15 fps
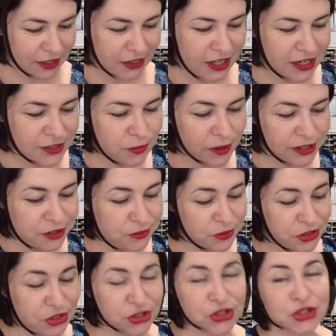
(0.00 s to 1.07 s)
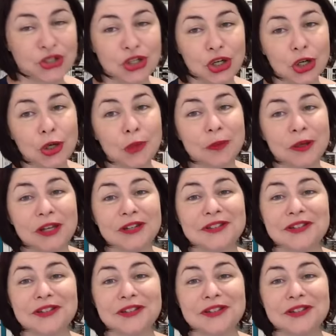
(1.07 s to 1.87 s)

These ones were super,